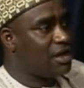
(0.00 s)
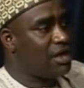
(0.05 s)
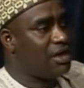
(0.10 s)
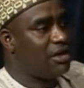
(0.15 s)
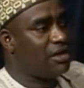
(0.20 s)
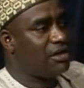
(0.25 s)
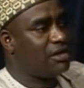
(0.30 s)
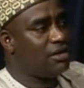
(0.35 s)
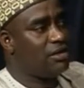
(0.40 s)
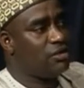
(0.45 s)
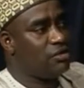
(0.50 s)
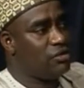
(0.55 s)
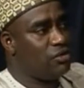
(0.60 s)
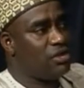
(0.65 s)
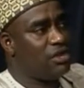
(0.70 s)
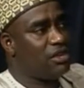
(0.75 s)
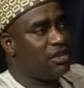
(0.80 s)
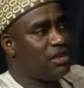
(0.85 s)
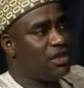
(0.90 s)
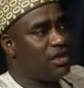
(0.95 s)
And in
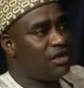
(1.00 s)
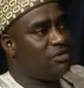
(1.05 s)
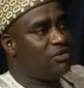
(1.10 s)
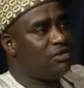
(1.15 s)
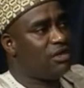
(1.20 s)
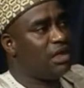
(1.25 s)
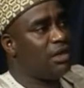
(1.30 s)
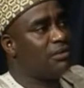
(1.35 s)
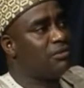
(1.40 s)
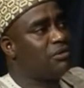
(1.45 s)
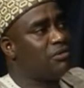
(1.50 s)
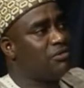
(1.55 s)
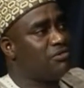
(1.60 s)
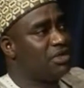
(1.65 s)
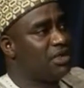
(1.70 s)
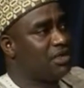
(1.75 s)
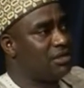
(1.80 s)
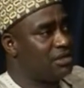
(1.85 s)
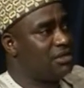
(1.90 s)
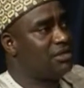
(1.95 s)
doing that, we have to
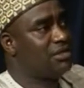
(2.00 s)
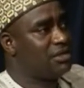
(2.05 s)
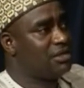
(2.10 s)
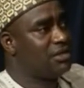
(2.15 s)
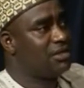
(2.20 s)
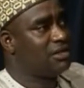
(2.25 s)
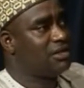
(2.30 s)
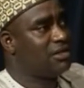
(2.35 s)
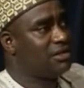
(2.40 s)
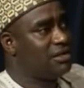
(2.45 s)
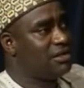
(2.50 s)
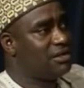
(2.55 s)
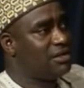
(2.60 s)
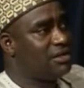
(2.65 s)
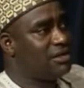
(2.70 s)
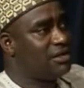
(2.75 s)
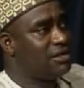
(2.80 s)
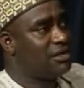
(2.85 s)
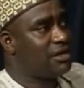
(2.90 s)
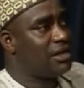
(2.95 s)
vet
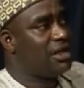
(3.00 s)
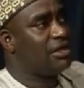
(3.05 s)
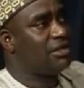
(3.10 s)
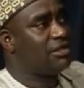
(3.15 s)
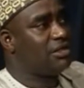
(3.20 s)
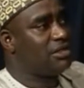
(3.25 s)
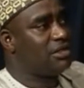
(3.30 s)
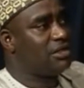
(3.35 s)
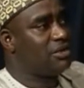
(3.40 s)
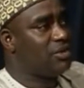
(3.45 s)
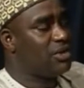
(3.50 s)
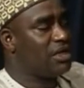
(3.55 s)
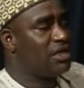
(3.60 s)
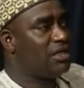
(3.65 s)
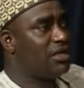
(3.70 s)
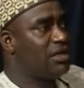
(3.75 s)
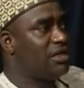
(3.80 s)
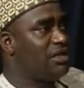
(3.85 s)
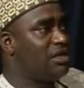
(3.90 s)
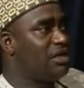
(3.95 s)
and see
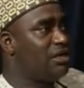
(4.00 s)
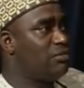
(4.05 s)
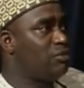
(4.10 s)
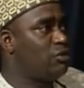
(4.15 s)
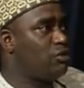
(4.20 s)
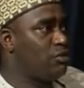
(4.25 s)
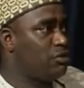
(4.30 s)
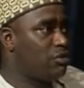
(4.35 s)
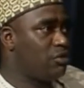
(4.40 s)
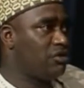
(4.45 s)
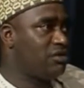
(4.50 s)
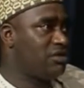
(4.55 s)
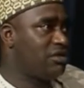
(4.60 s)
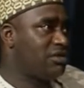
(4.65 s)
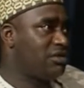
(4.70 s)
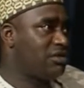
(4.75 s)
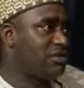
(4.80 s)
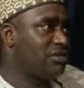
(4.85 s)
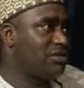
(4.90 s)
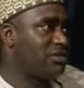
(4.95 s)
whether their
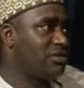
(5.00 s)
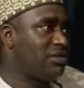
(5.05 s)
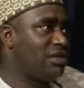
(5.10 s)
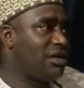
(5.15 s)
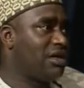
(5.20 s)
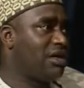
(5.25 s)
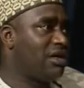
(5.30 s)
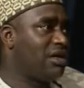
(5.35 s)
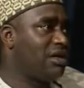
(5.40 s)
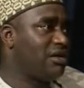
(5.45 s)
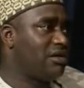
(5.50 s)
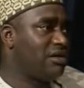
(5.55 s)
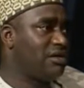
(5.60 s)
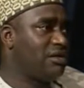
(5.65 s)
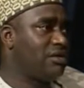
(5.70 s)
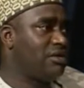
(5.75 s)
proposals are,